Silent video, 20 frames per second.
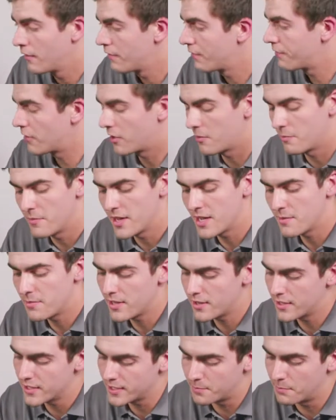from
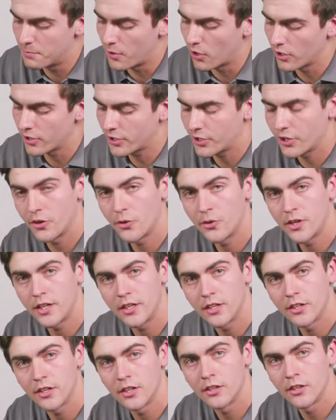maybe this barcode
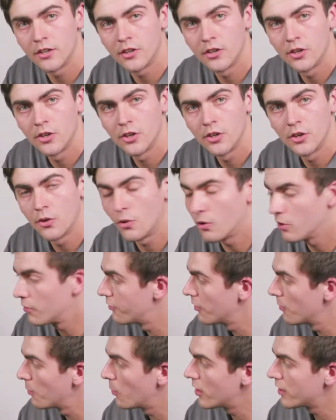here or
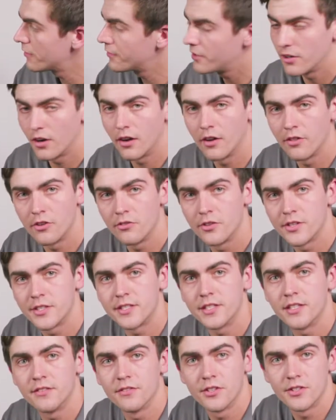from one of your other
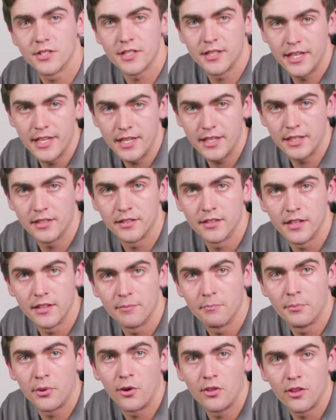receivers, and they can
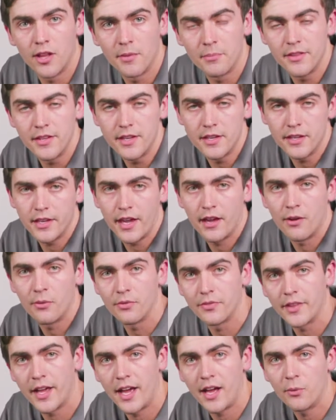pull up the
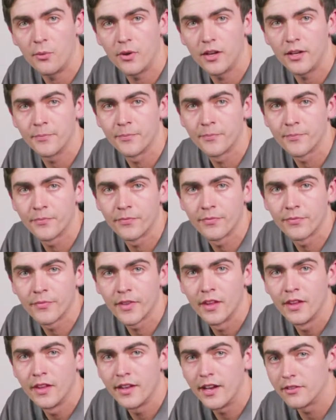account that way.
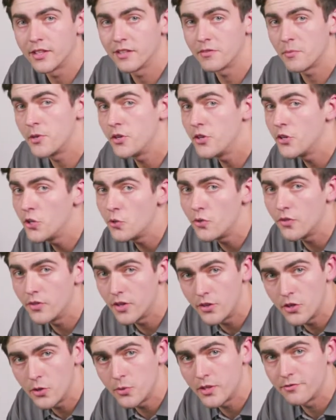Now give them
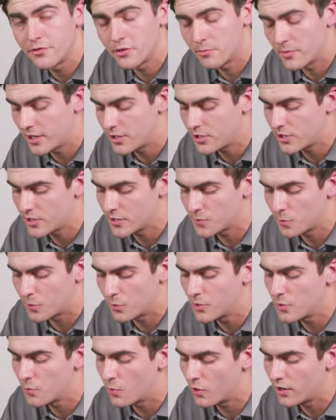the new information is
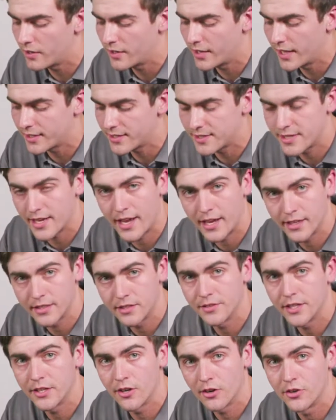what we want next to
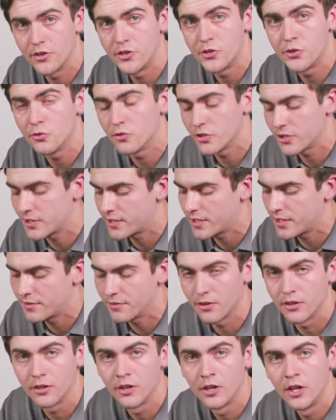activate our new
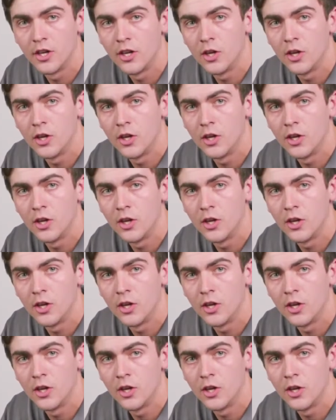receiver.